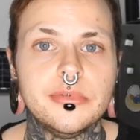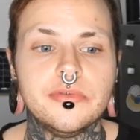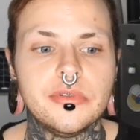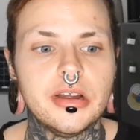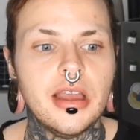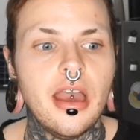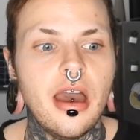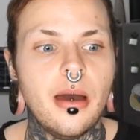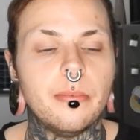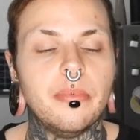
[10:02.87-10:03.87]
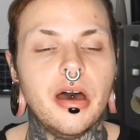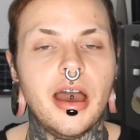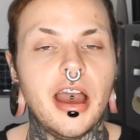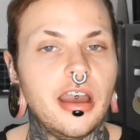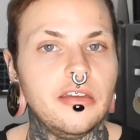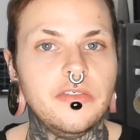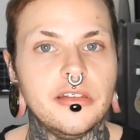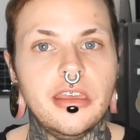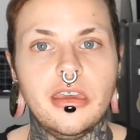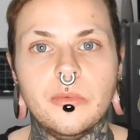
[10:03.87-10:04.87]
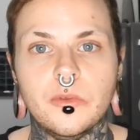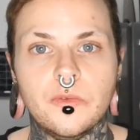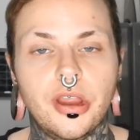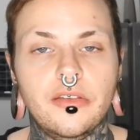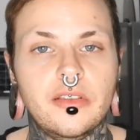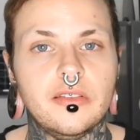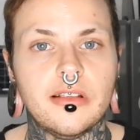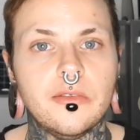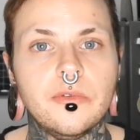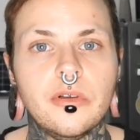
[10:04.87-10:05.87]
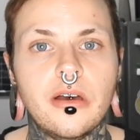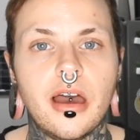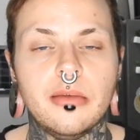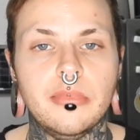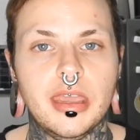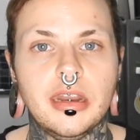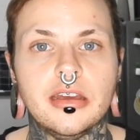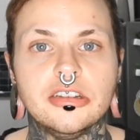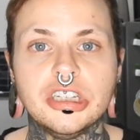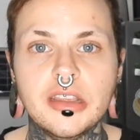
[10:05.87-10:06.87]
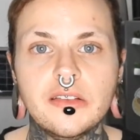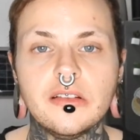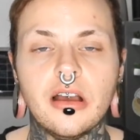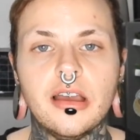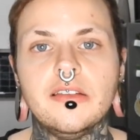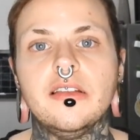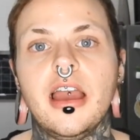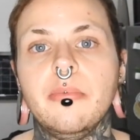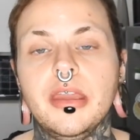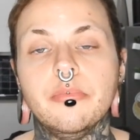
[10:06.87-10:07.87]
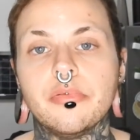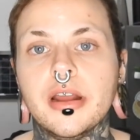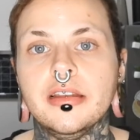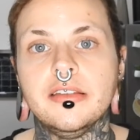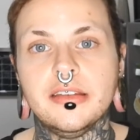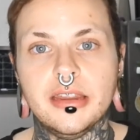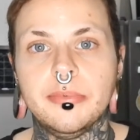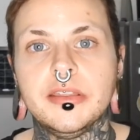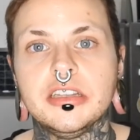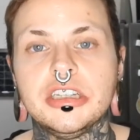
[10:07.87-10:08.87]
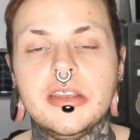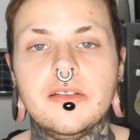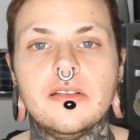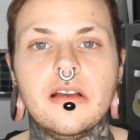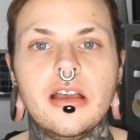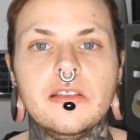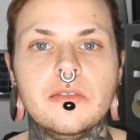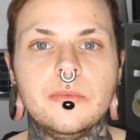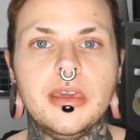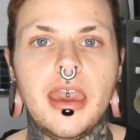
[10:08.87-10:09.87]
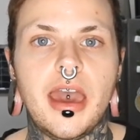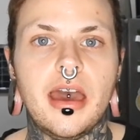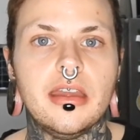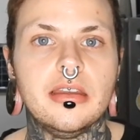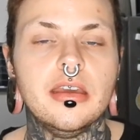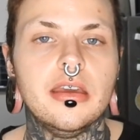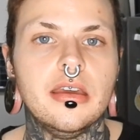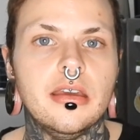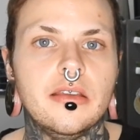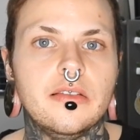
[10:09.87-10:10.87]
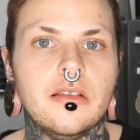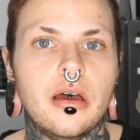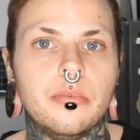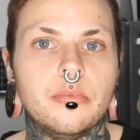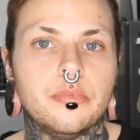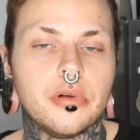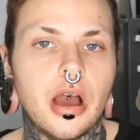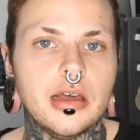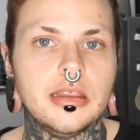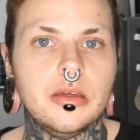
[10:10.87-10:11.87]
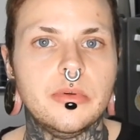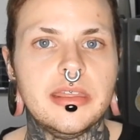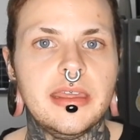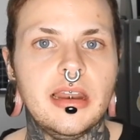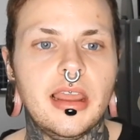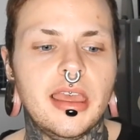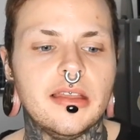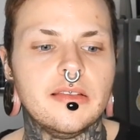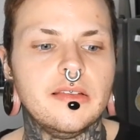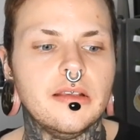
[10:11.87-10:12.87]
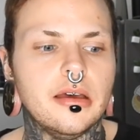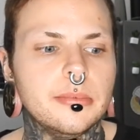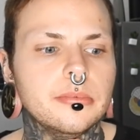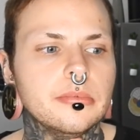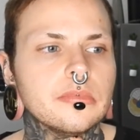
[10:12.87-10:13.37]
before, but I feel like it was very successful. I made a cheese sauce, I made bread to dip in the cheese sauce, we had some broccoli with it and some